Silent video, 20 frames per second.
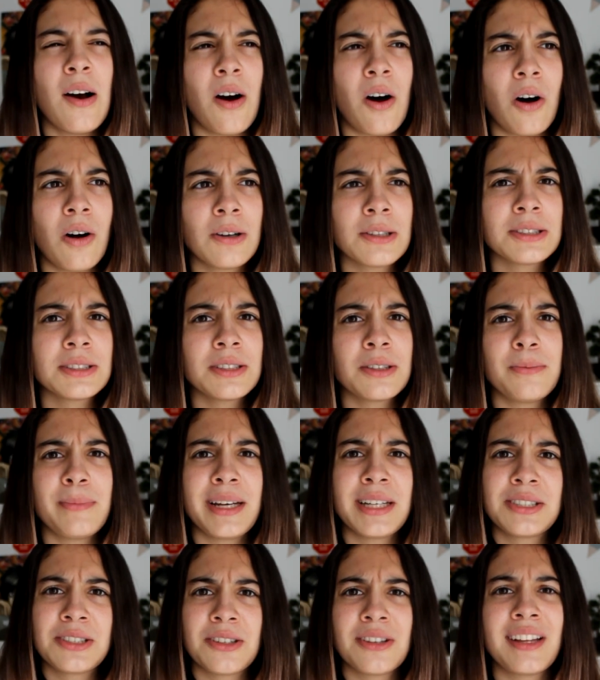Also,
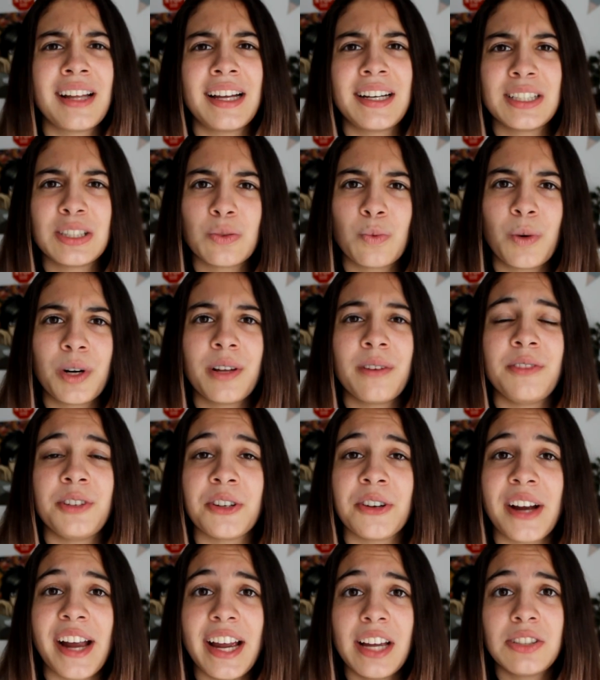make sure that it's one of
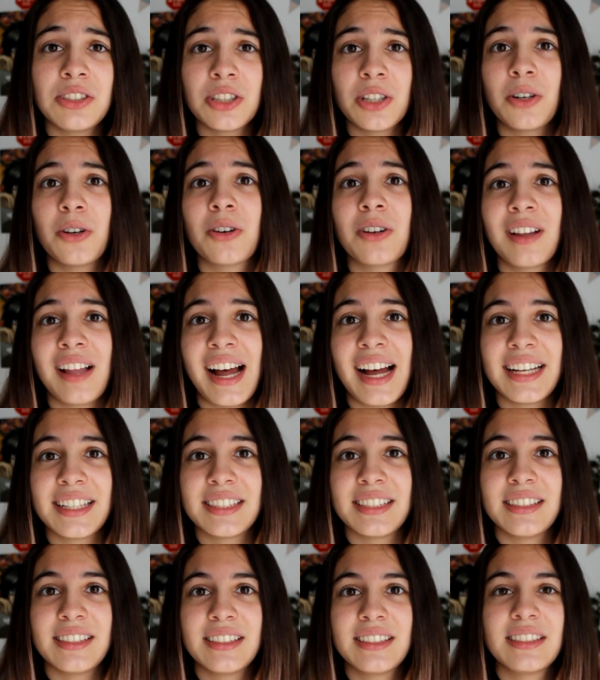your HL
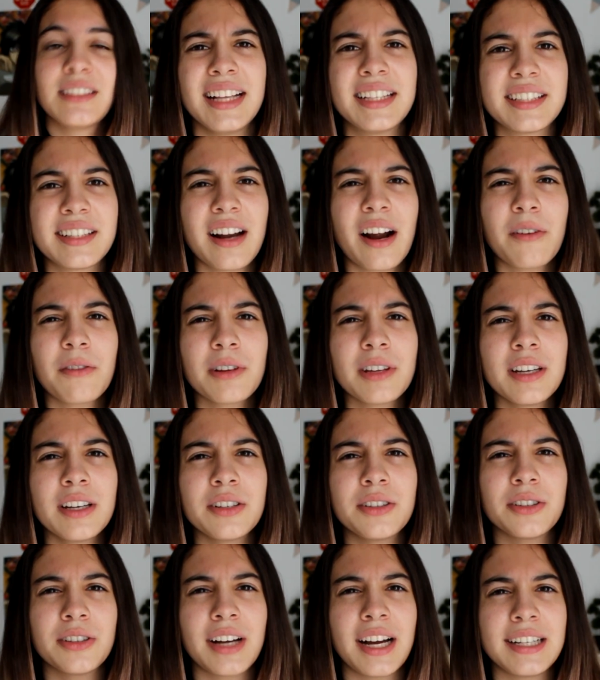classes. It's not really a
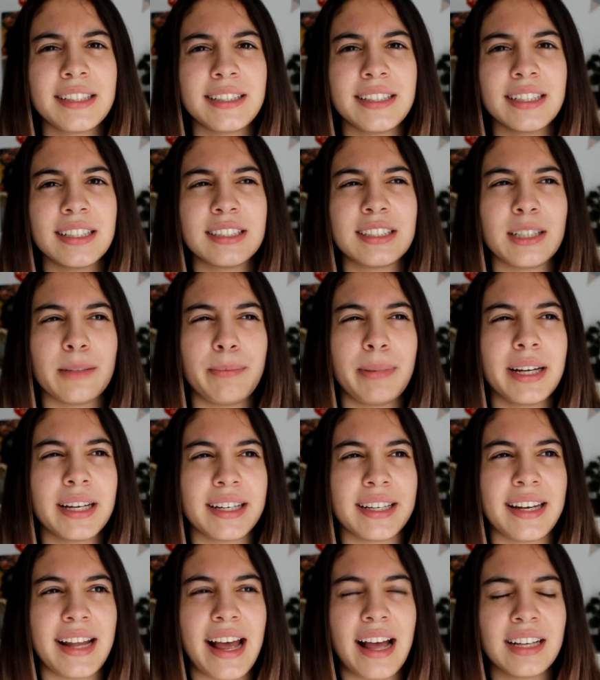good idea to
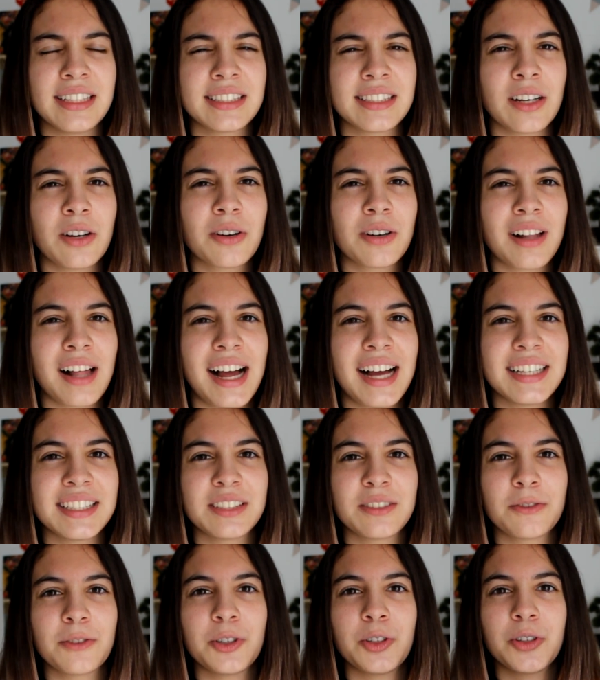pick an SL
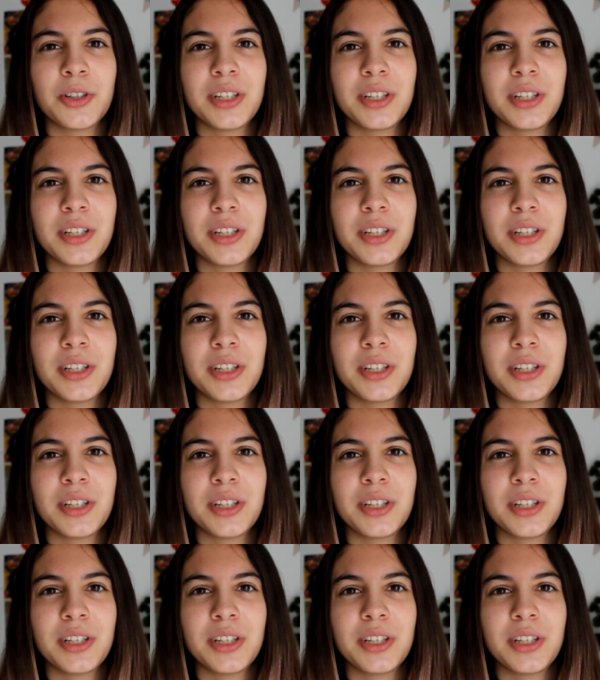class for your